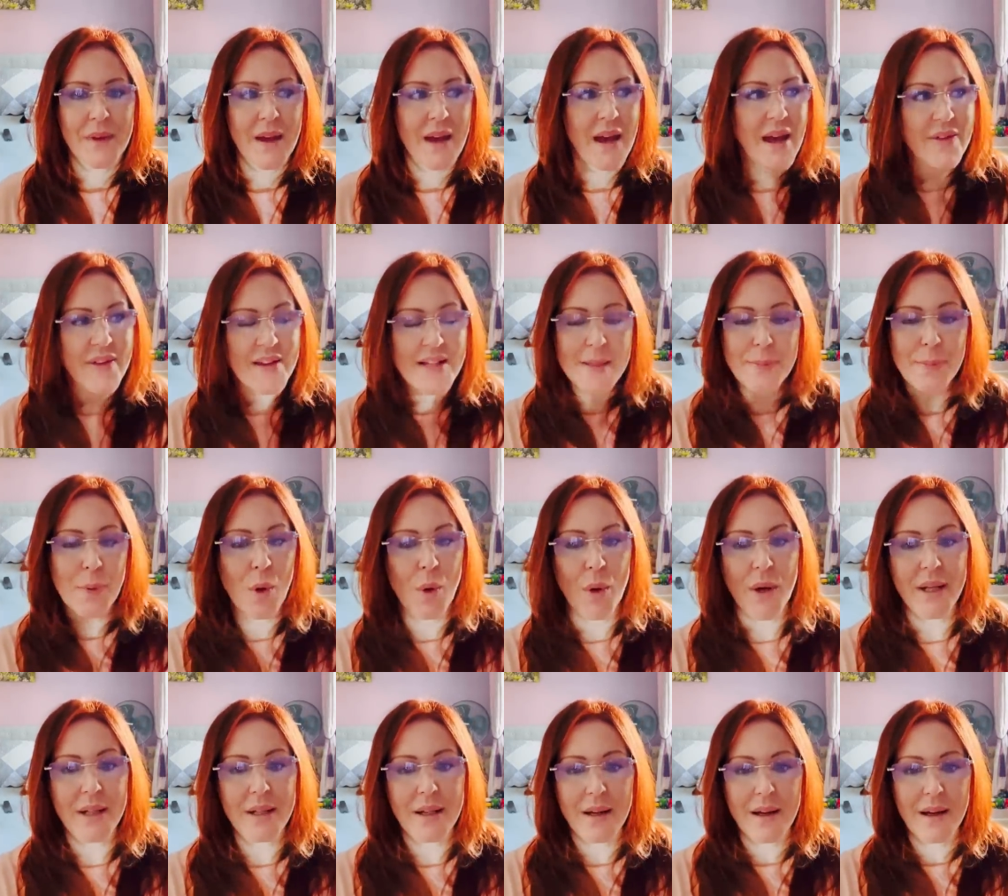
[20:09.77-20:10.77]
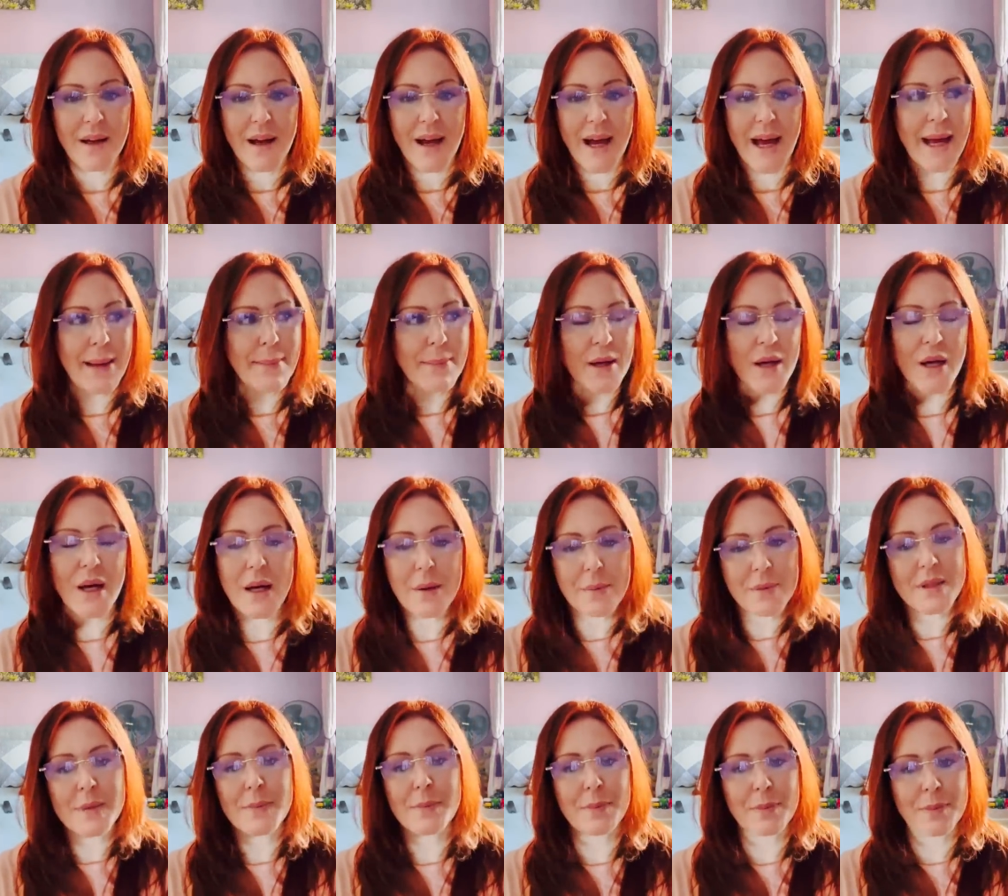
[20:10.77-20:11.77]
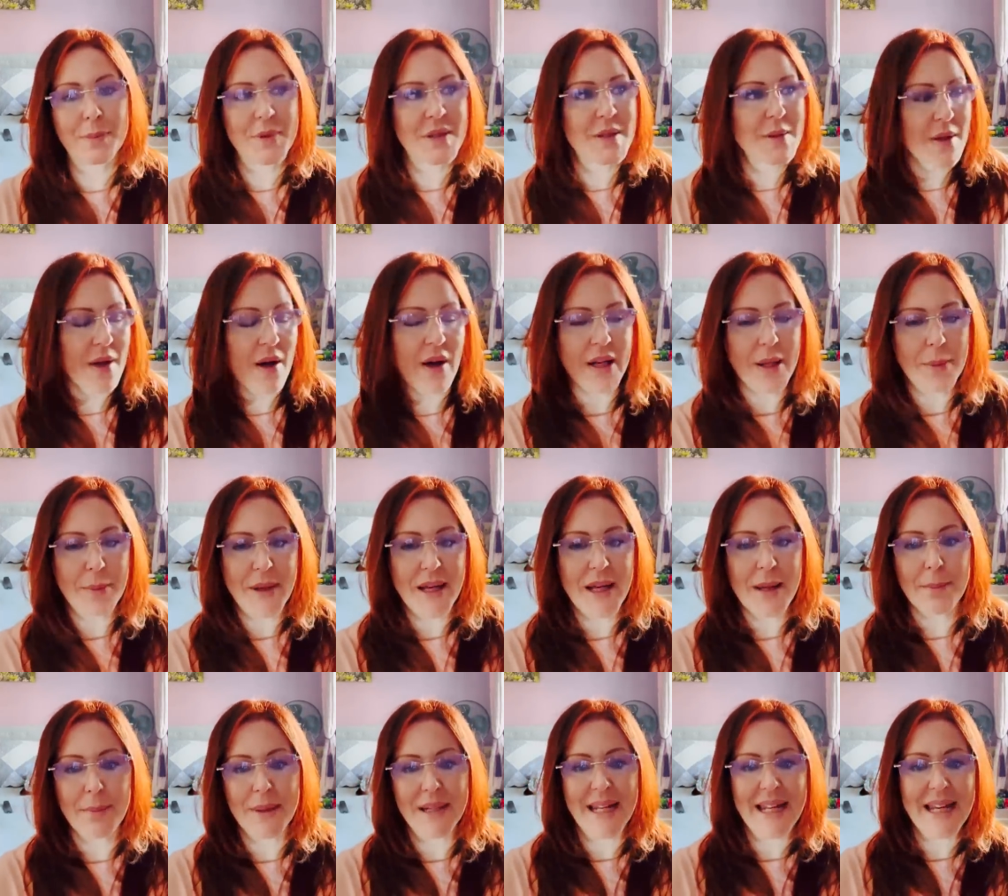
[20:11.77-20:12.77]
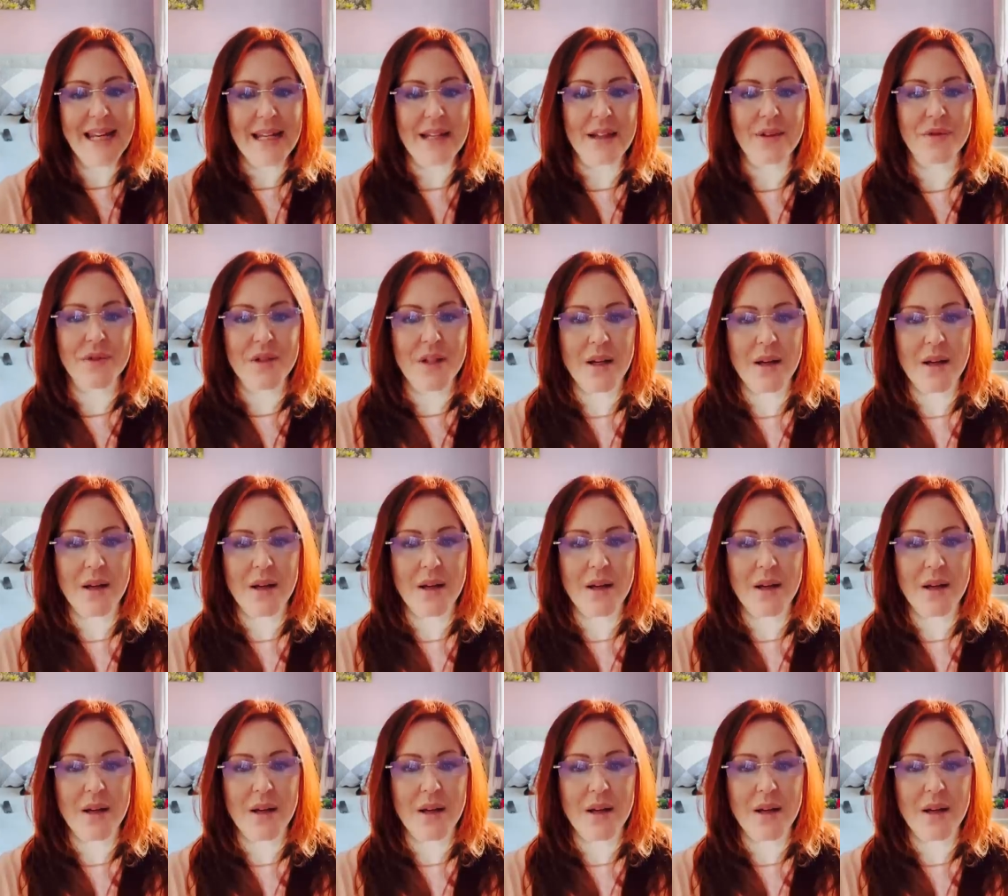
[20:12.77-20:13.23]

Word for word: At this point, Amber Heard was, was kind of being believed.